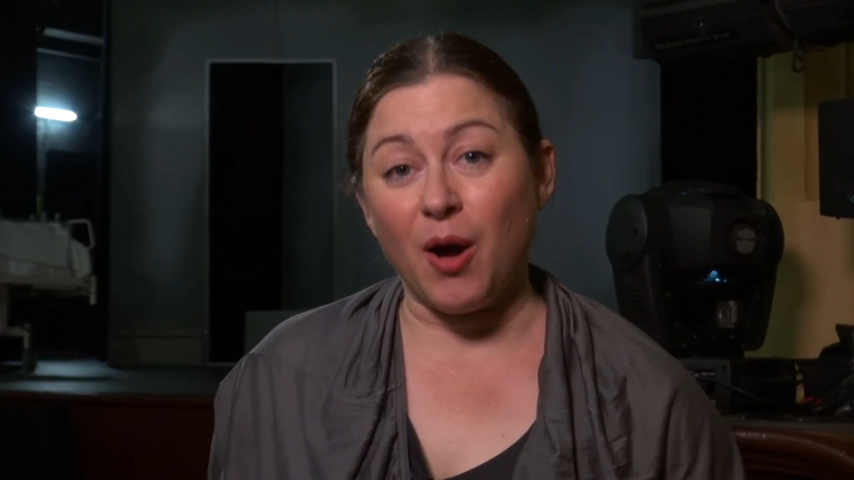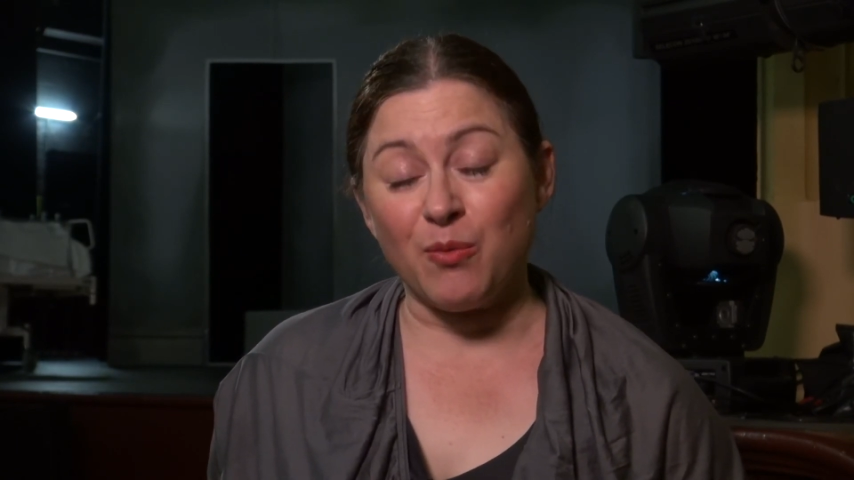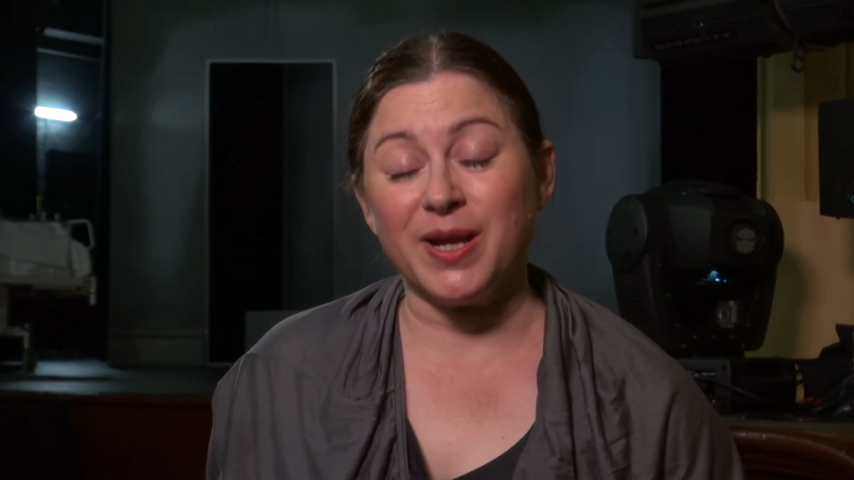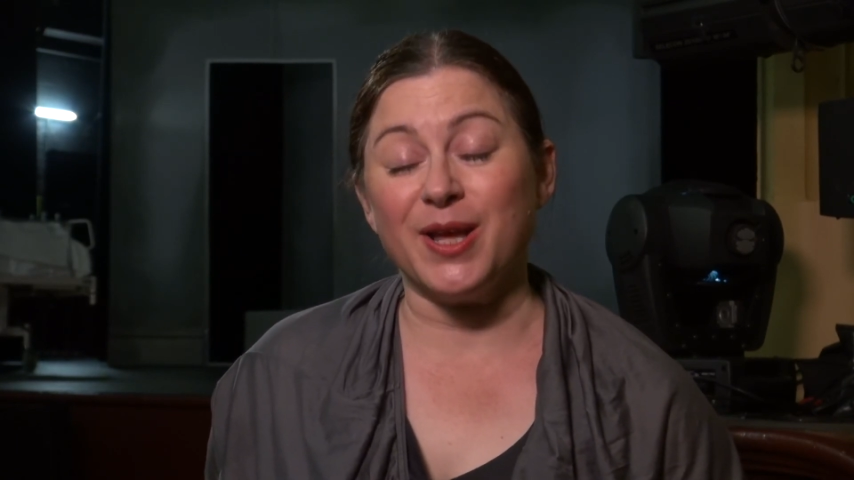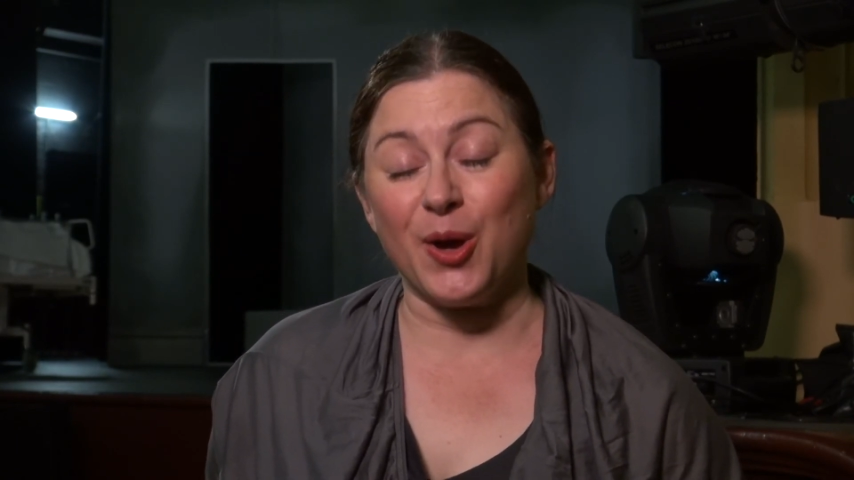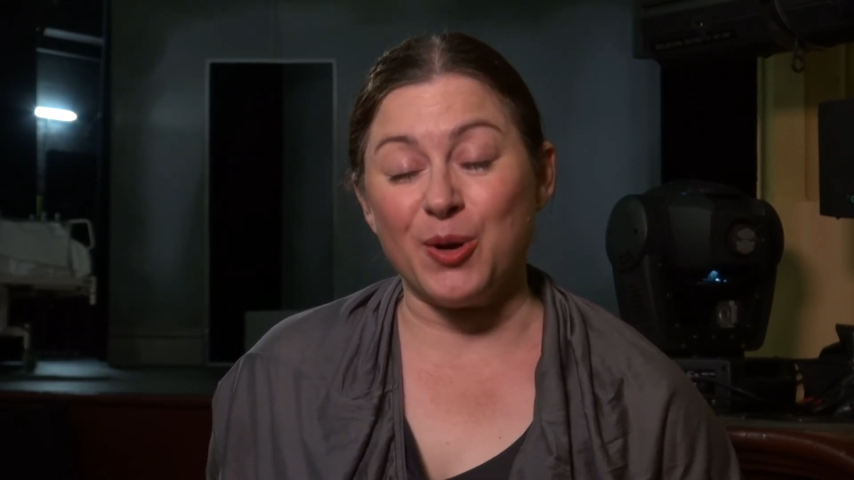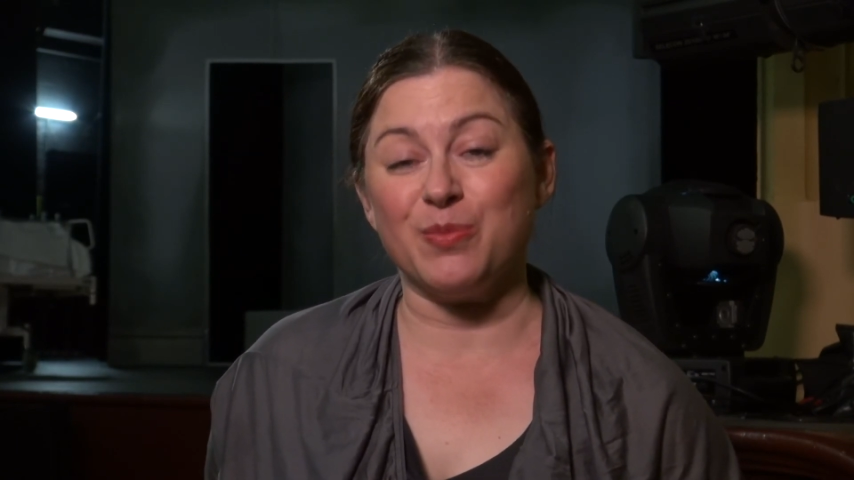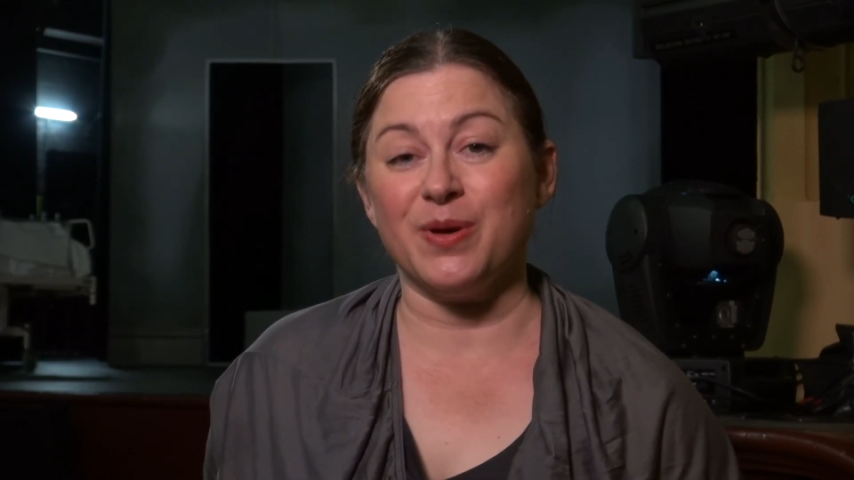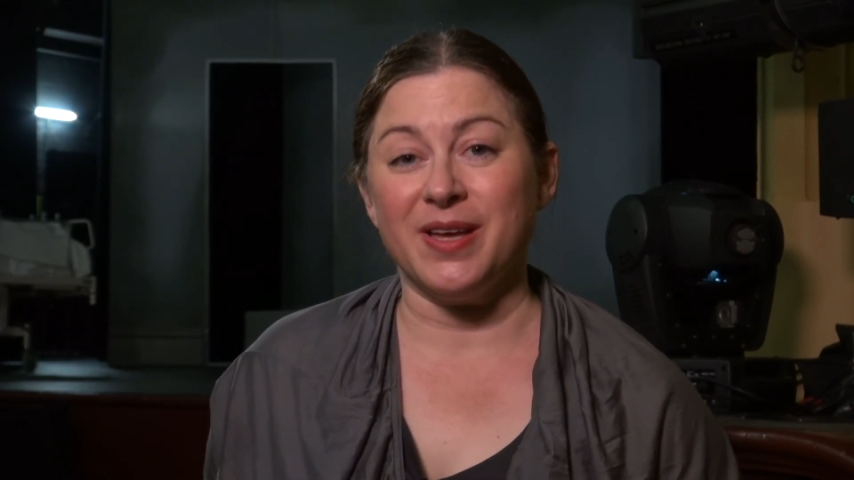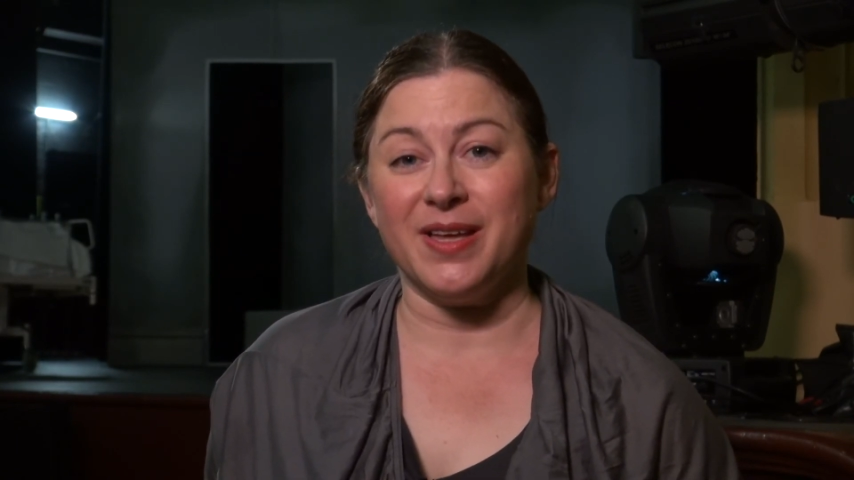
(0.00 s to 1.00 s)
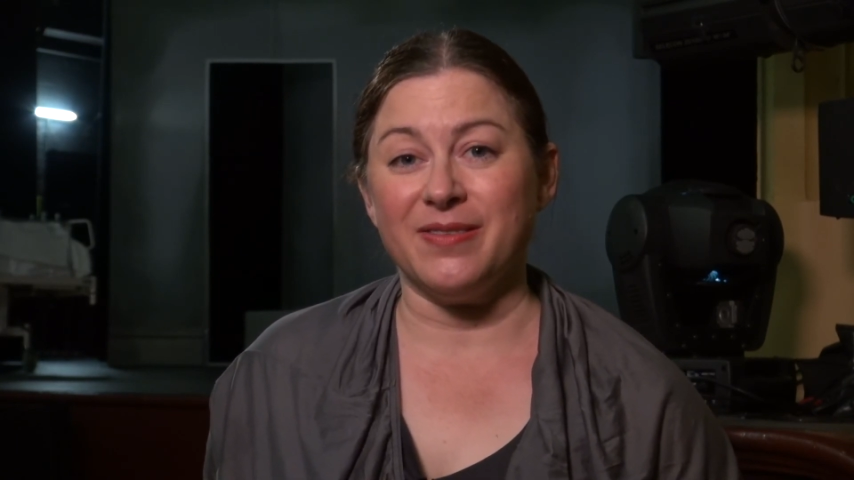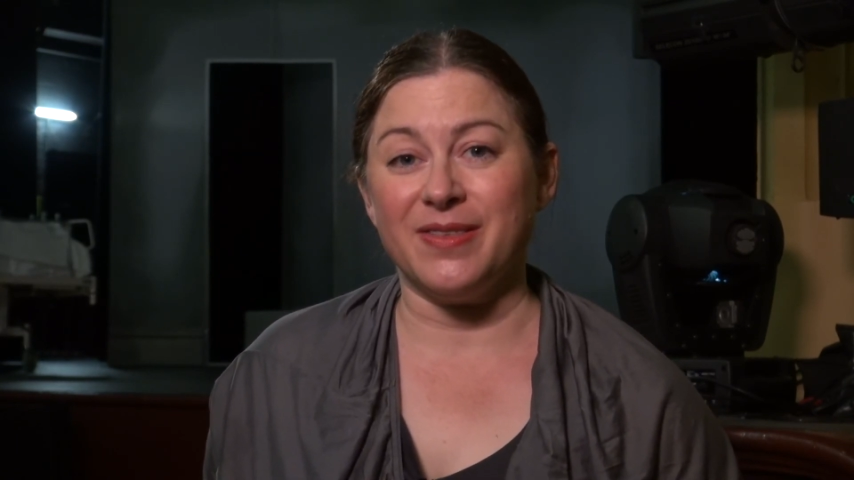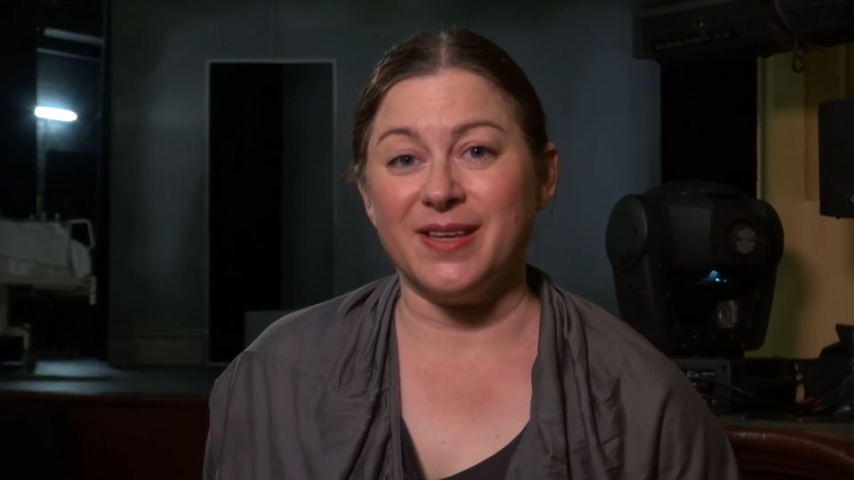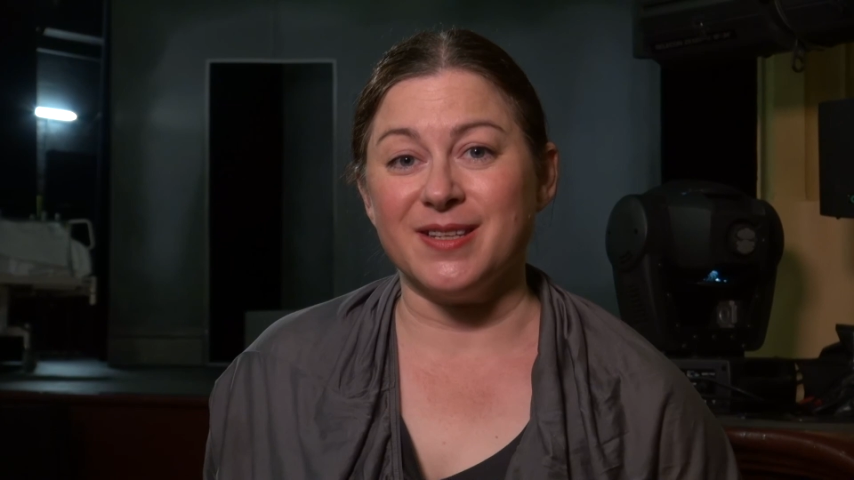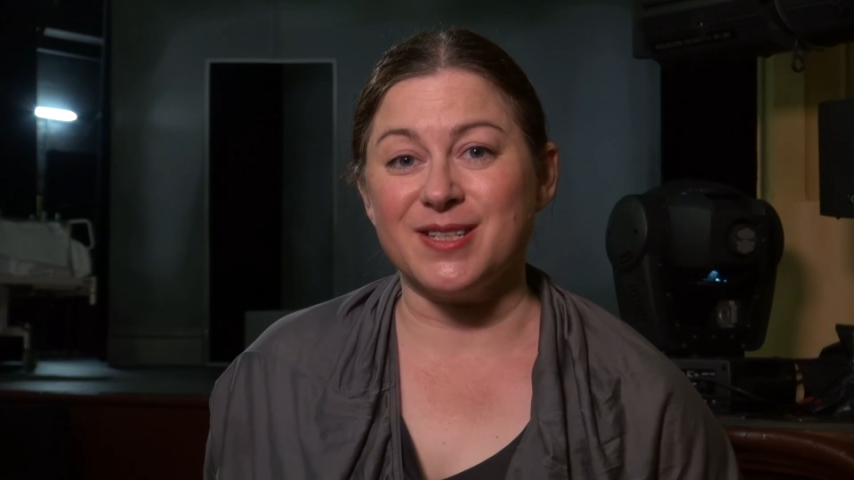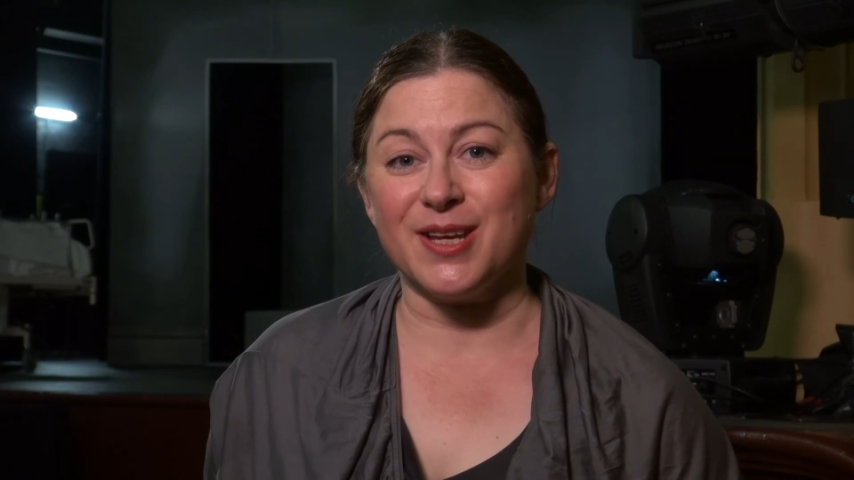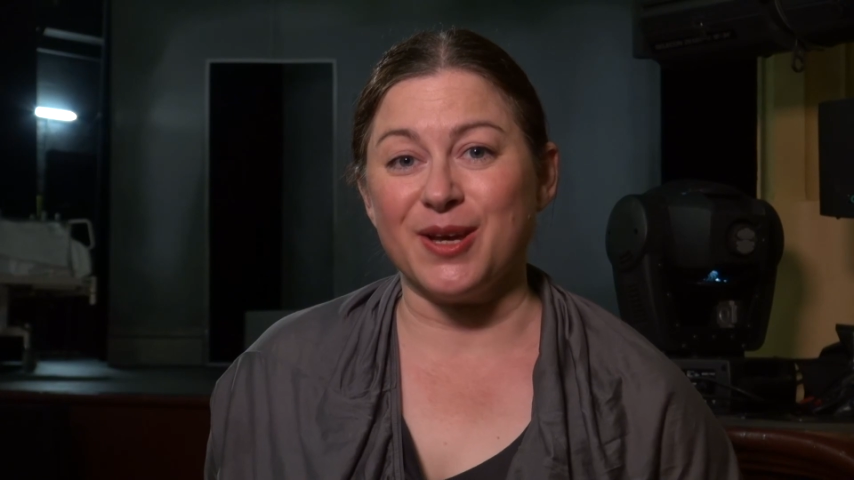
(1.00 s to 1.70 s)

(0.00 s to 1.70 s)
really hope that